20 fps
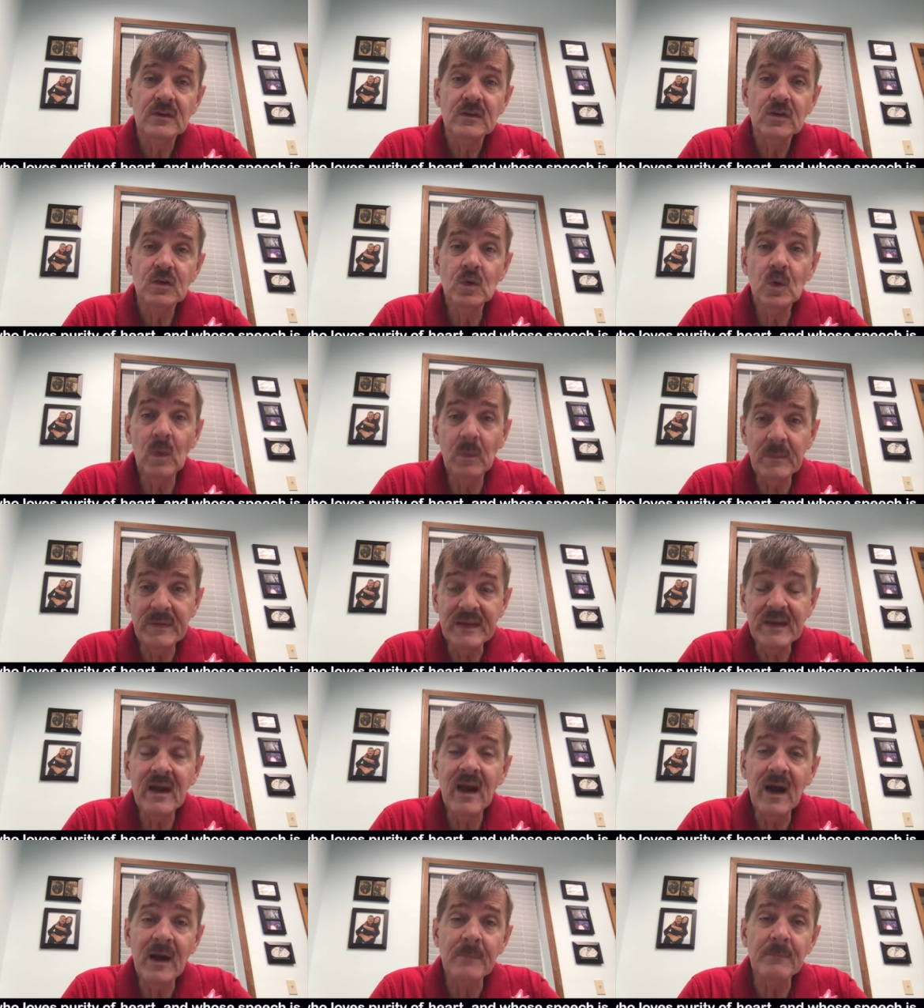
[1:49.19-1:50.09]
You will
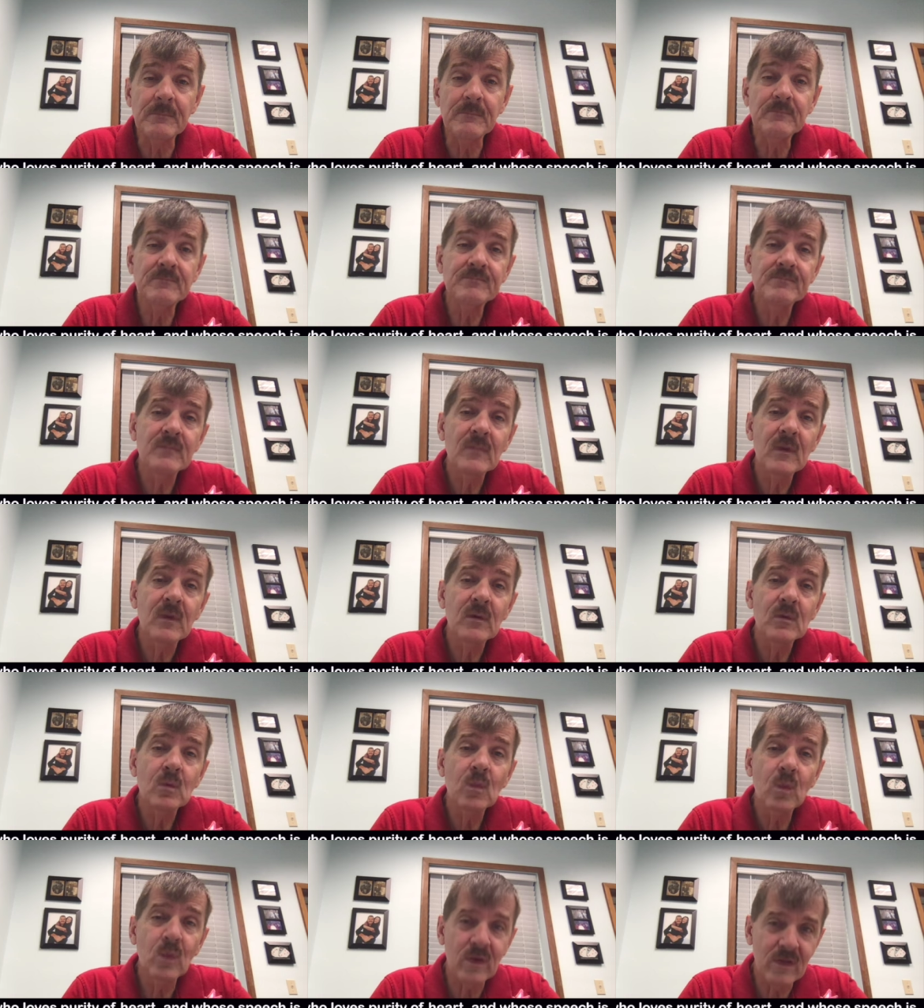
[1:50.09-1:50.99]
become
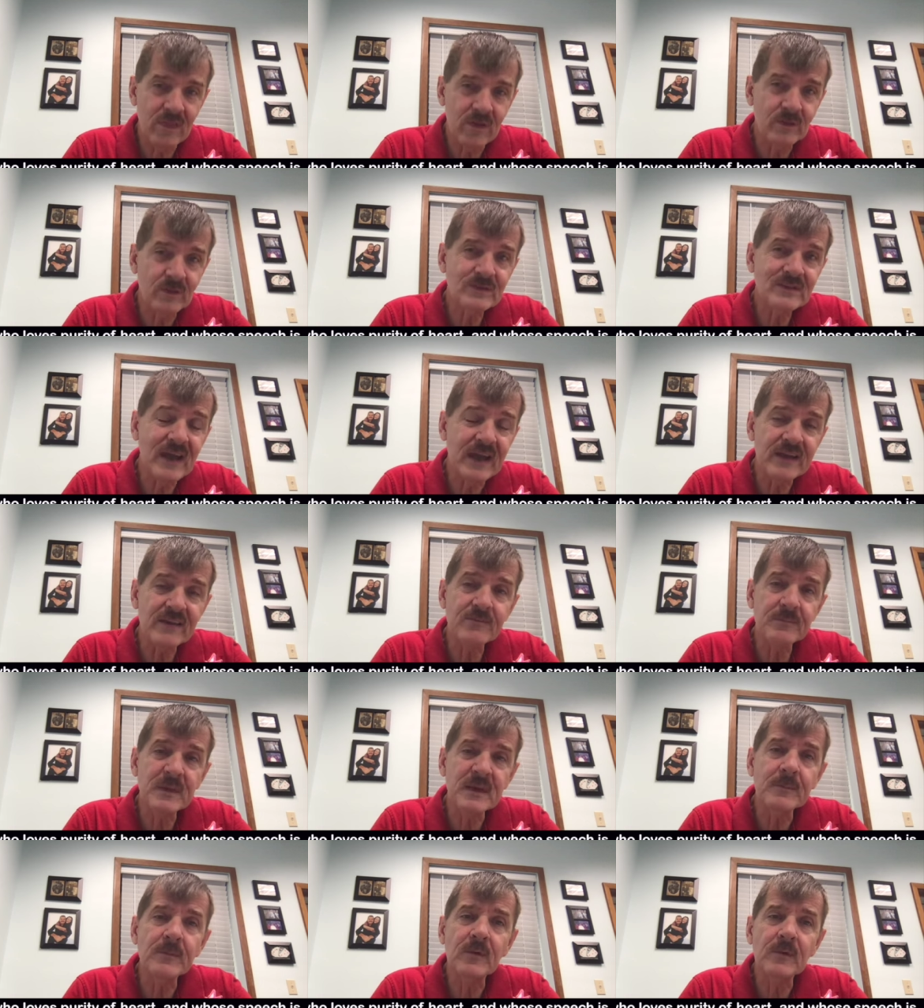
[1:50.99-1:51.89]
one of those kind of
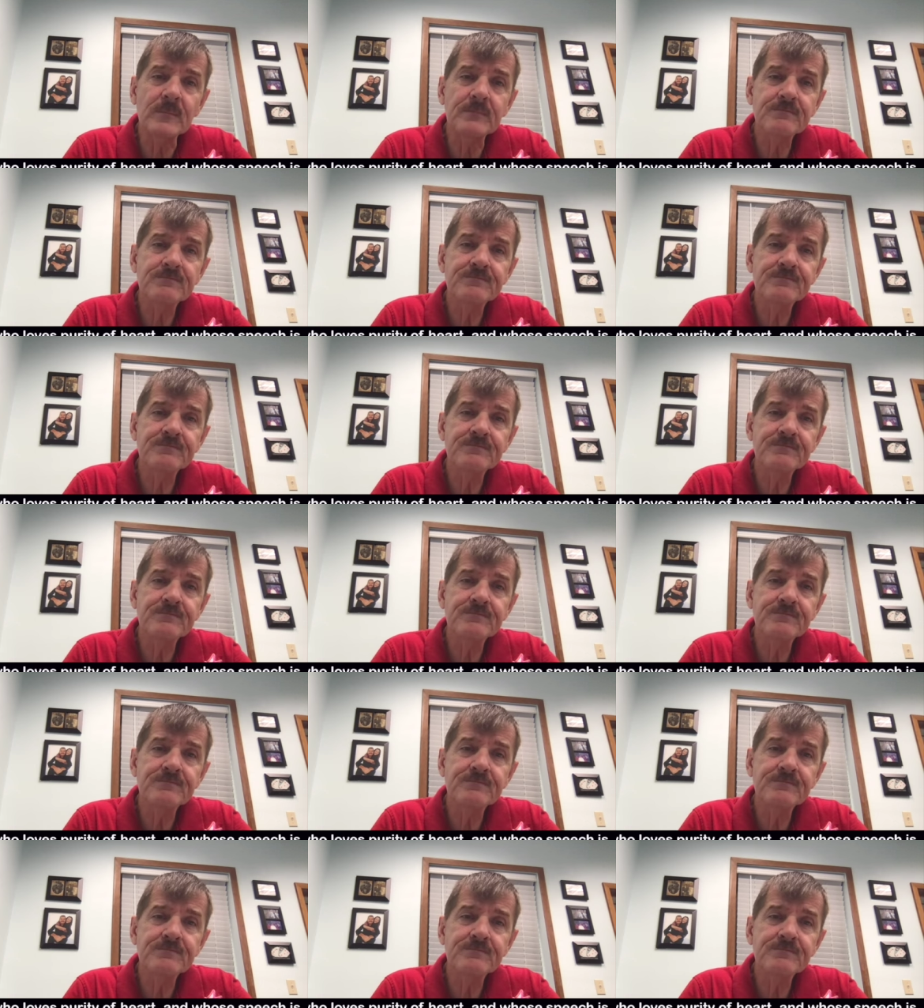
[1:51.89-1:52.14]
people.